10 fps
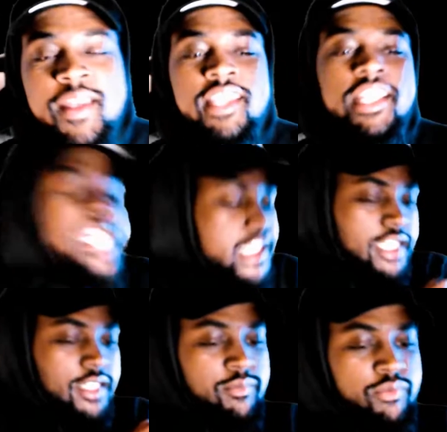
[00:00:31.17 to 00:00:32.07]
It's
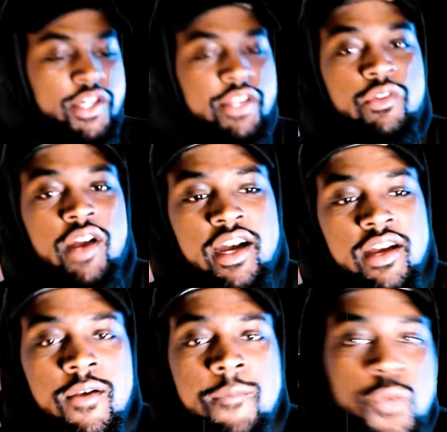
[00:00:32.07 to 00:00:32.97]
your boy, Rock.
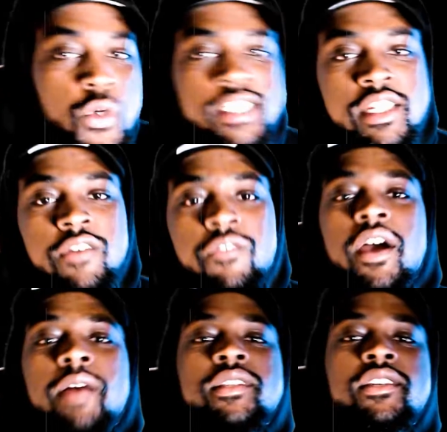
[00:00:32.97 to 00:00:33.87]
What's good,
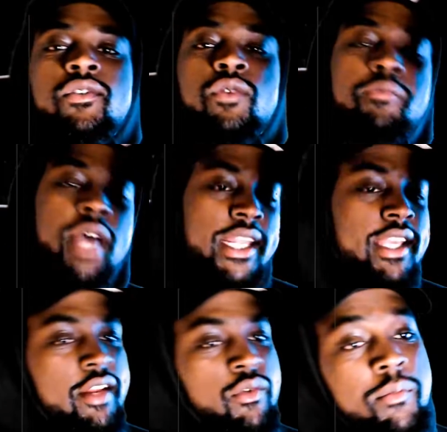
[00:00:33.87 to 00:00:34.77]
family? We back
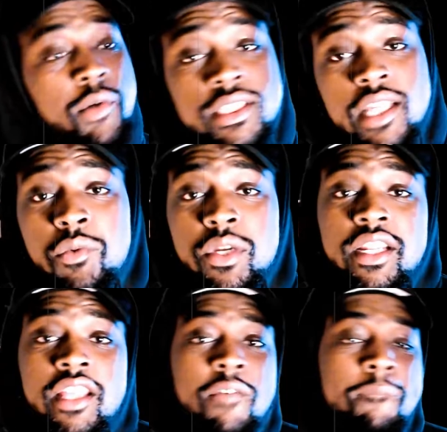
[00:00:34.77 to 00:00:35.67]
at it one more time with
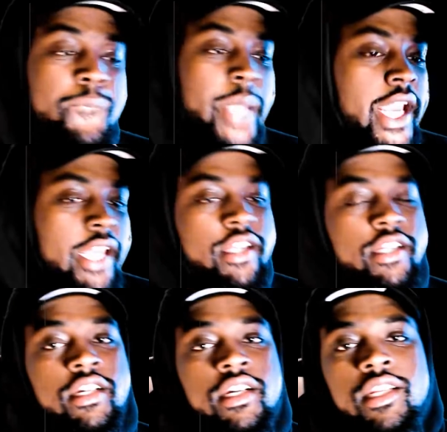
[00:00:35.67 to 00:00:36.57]
another banger.
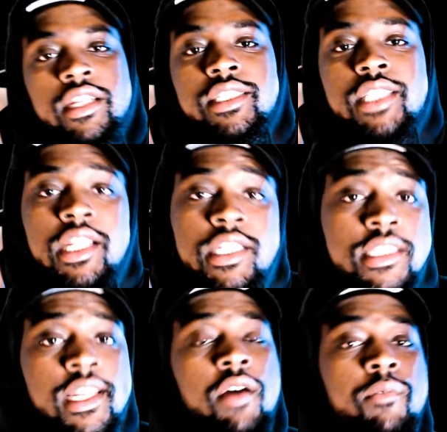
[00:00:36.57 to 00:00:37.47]
And check this
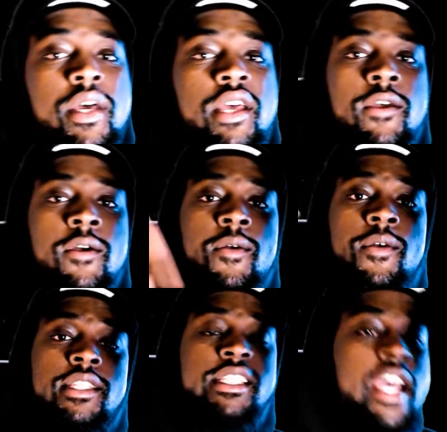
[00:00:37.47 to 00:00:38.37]
out, man.
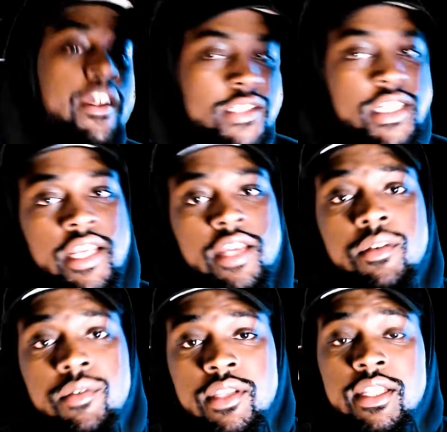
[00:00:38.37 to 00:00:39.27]
Def Jam,
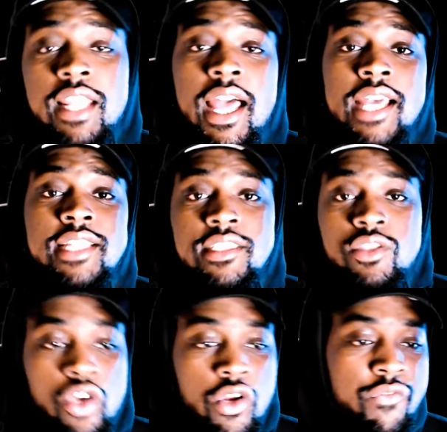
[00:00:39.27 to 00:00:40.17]
the last, you
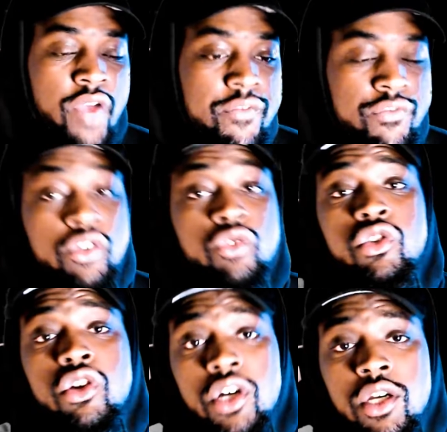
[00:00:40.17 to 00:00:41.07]
know, the Fight for New
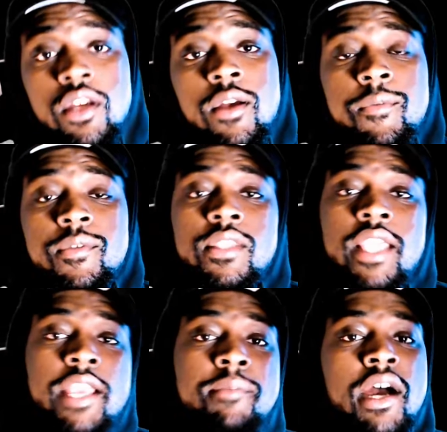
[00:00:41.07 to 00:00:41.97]
York
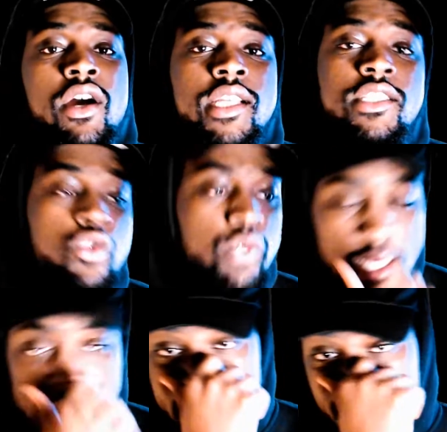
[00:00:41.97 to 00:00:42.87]
came out in two
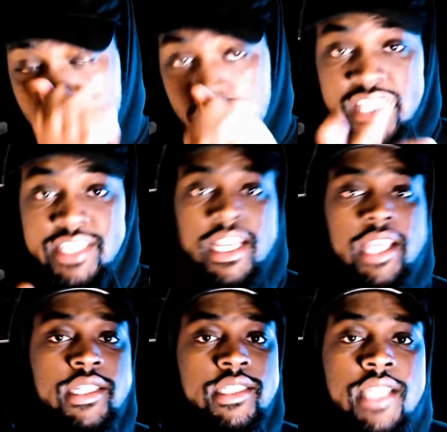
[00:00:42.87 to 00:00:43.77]
thousand four. Now check
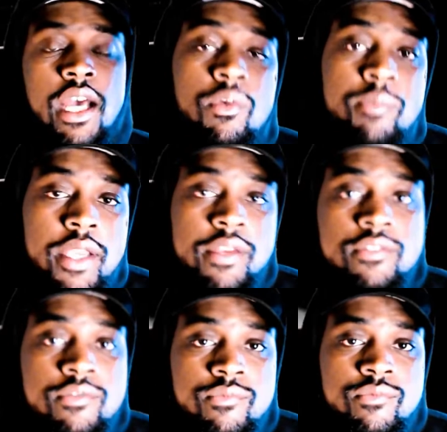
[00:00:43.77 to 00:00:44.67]
this out, man.
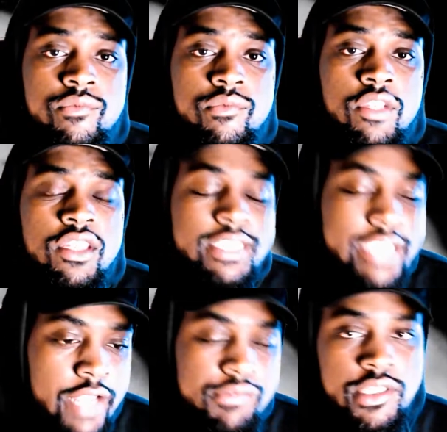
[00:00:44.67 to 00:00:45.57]
Def